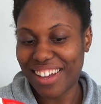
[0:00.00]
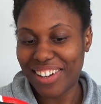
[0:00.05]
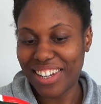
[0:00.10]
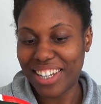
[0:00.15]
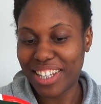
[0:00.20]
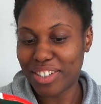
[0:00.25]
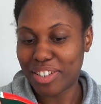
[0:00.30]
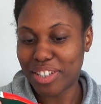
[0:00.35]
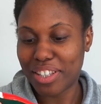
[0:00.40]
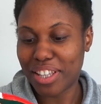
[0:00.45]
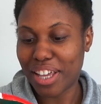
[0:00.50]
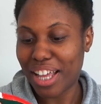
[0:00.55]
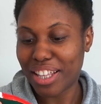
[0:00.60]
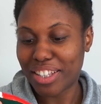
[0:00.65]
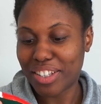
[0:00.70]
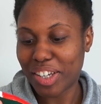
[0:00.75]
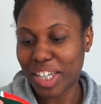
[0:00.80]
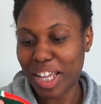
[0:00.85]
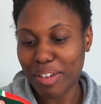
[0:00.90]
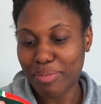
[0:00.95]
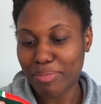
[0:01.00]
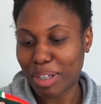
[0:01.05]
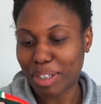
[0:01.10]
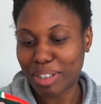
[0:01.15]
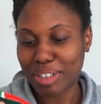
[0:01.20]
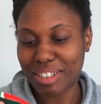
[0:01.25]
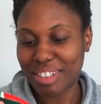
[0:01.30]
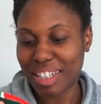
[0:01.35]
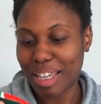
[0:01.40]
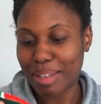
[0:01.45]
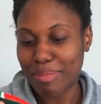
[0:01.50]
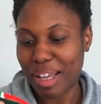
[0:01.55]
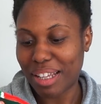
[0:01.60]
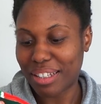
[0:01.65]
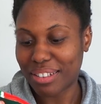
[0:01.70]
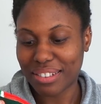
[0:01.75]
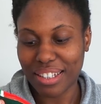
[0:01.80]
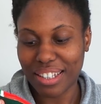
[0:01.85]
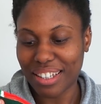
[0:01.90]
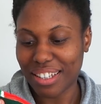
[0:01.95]
I don't have much to say
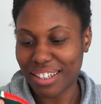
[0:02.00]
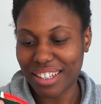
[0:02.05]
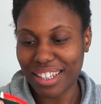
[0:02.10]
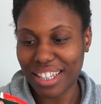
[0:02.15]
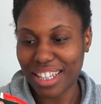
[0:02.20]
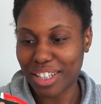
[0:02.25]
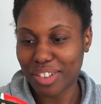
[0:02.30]
about it.